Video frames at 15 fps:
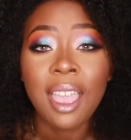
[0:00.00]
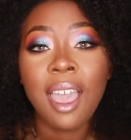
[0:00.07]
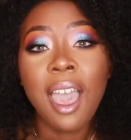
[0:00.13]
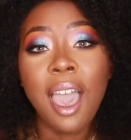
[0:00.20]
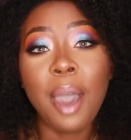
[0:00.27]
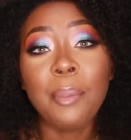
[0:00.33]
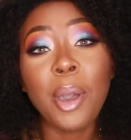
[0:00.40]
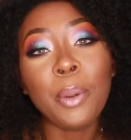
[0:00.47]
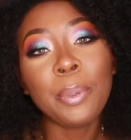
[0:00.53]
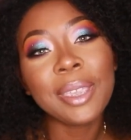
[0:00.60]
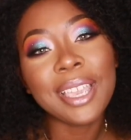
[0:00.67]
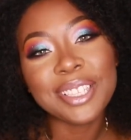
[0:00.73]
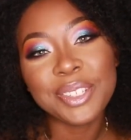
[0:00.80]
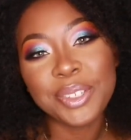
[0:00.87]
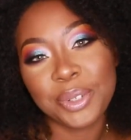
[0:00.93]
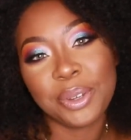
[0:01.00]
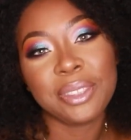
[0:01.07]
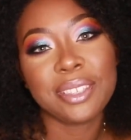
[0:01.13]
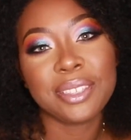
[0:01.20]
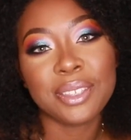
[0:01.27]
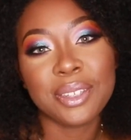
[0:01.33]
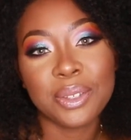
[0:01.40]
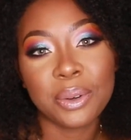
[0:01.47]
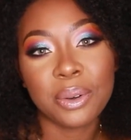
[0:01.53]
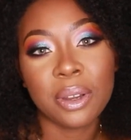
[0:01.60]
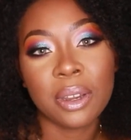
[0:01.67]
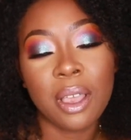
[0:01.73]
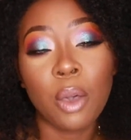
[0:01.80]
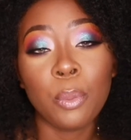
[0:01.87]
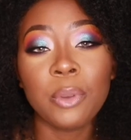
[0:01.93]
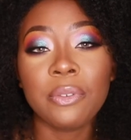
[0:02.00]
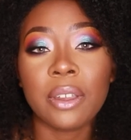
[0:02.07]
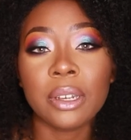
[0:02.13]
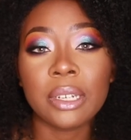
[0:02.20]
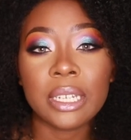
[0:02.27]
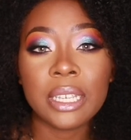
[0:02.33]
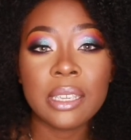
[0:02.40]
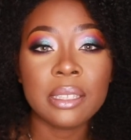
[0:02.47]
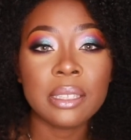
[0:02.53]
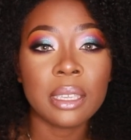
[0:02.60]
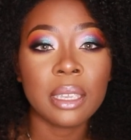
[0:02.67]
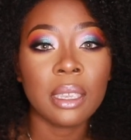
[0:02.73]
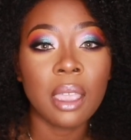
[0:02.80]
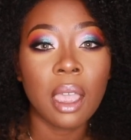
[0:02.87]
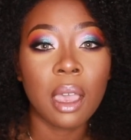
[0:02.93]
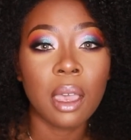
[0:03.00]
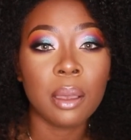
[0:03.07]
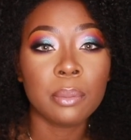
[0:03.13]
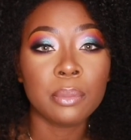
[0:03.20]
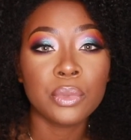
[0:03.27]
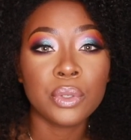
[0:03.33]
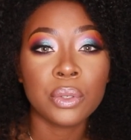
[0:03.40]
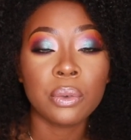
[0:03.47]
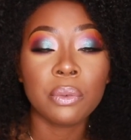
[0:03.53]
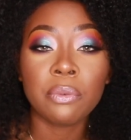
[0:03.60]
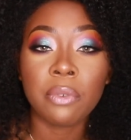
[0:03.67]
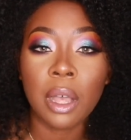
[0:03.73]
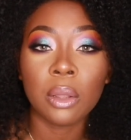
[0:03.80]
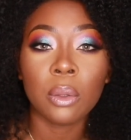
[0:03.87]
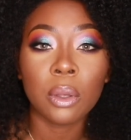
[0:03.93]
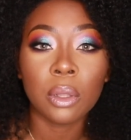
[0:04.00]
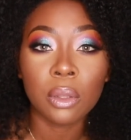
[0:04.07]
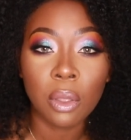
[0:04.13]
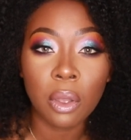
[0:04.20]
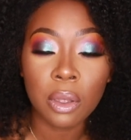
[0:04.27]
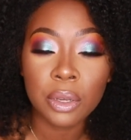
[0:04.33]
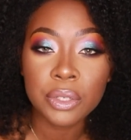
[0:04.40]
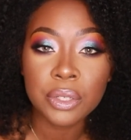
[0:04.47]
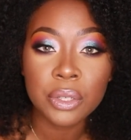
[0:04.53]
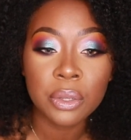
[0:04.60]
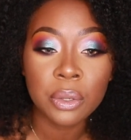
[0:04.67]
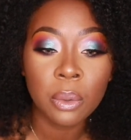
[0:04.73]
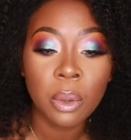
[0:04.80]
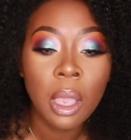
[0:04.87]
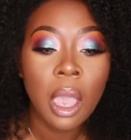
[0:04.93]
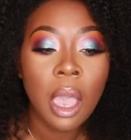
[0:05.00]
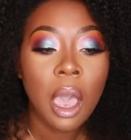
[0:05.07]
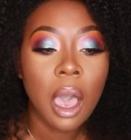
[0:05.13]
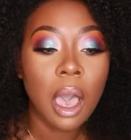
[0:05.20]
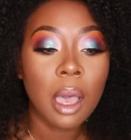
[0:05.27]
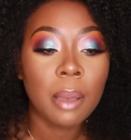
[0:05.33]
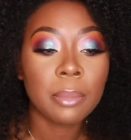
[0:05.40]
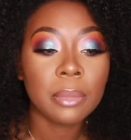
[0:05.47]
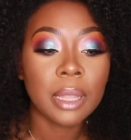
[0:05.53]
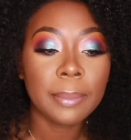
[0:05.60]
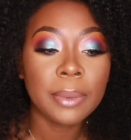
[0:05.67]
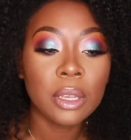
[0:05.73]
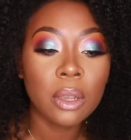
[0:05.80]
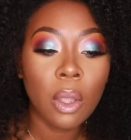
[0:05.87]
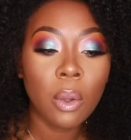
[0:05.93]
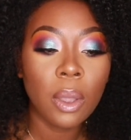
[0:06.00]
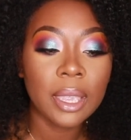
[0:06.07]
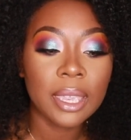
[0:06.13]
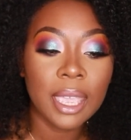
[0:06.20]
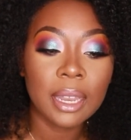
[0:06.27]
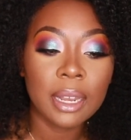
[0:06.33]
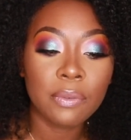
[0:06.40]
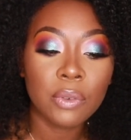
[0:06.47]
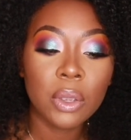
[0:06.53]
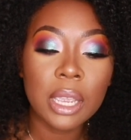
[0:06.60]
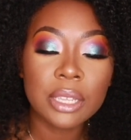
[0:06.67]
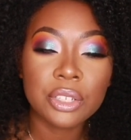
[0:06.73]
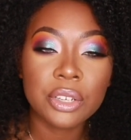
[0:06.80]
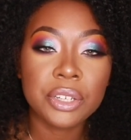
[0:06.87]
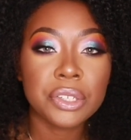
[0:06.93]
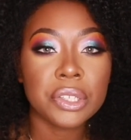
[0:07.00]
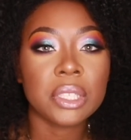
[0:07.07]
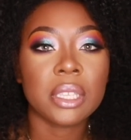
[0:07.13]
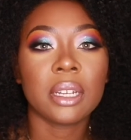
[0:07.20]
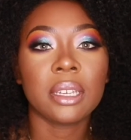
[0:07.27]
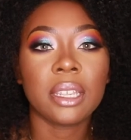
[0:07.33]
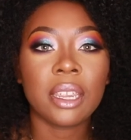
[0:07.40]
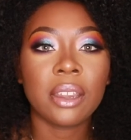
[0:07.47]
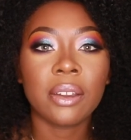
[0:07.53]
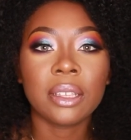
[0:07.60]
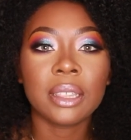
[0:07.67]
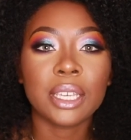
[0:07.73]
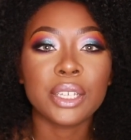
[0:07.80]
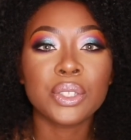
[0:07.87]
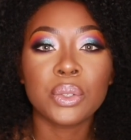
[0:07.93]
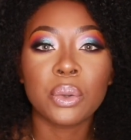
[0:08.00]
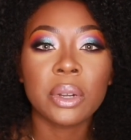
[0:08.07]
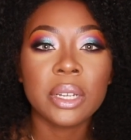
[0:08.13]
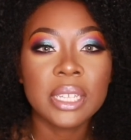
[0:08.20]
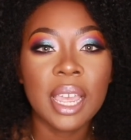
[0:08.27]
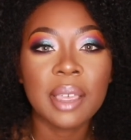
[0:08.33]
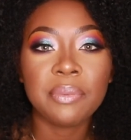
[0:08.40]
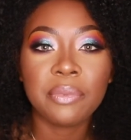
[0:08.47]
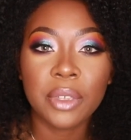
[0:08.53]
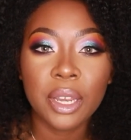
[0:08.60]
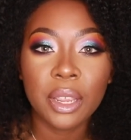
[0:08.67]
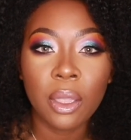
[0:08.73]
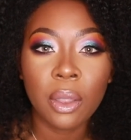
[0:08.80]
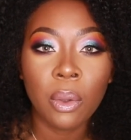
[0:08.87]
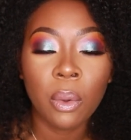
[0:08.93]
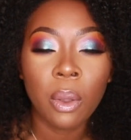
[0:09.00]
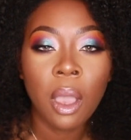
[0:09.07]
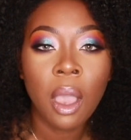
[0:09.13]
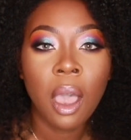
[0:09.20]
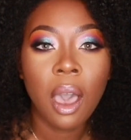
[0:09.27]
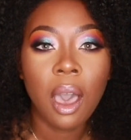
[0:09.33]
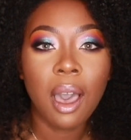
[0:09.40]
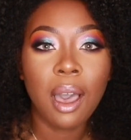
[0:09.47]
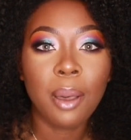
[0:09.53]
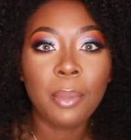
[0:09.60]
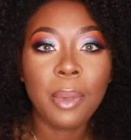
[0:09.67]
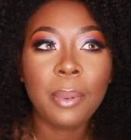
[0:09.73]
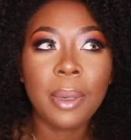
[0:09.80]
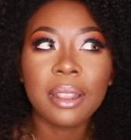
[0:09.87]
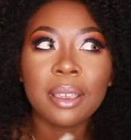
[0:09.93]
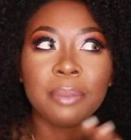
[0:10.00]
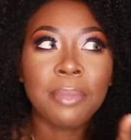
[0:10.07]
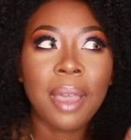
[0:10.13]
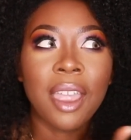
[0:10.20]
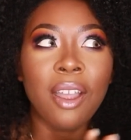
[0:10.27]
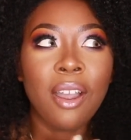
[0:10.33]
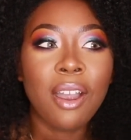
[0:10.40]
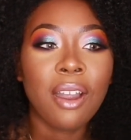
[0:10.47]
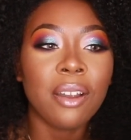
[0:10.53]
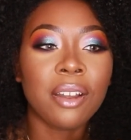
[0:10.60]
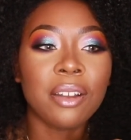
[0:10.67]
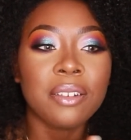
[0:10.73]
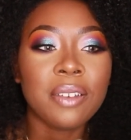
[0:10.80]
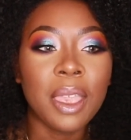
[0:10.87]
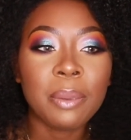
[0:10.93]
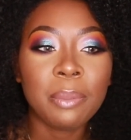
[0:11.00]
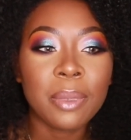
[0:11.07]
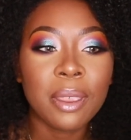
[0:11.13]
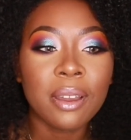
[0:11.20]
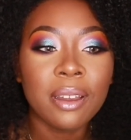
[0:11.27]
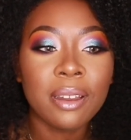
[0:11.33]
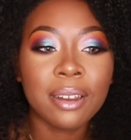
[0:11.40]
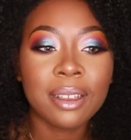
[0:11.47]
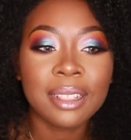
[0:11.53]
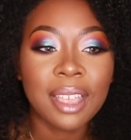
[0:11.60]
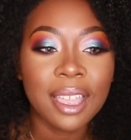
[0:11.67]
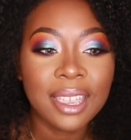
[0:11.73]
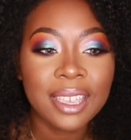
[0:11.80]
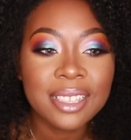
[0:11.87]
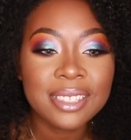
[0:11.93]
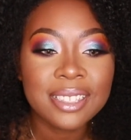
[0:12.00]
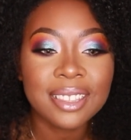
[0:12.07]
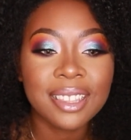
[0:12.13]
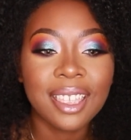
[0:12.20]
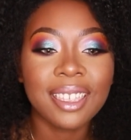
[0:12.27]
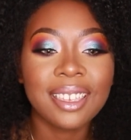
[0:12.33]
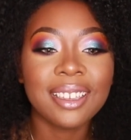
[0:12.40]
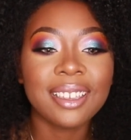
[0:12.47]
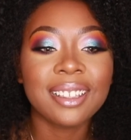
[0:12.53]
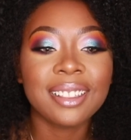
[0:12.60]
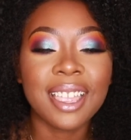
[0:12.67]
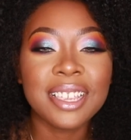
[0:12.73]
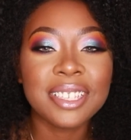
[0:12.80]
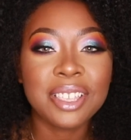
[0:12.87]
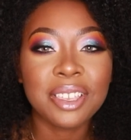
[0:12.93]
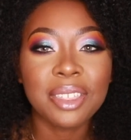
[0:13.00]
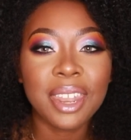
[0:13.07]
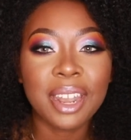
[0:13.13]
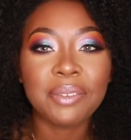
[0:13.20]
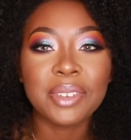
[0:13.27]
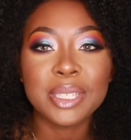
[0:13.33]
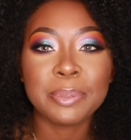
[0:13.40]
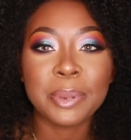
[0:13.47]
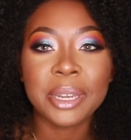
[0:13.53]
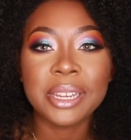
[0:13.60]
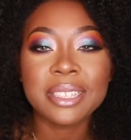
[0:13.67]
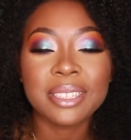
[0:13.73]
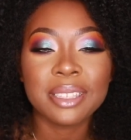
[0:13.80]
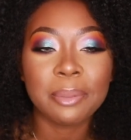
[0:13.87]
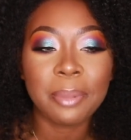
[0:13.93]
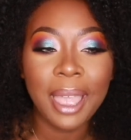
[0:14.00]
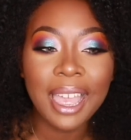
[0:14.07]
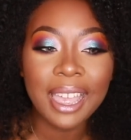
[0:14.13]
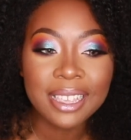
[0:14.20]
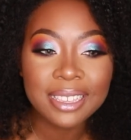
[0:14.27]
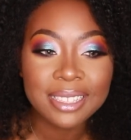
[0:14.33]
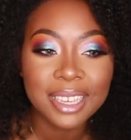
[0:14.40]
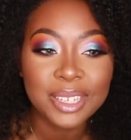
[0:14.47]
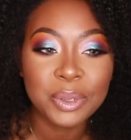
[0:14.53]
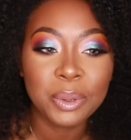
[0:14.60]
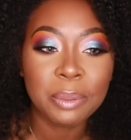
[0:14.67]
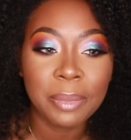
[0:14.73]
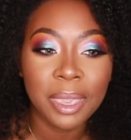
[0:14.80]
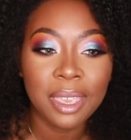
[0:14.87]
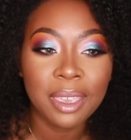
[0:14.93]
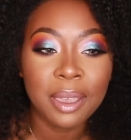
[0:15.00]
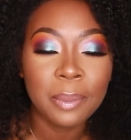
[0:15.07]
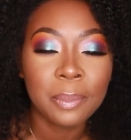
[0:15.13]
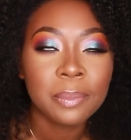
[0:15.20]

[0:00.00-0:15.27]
I hope you guys enjoyed this tutorial. I hope you found it easy to follow along to. Let me know again if you guys are interested in hearing like a story time video about like my horror nightmare clients and like clientele that I've experienced in the past, like doing makeup.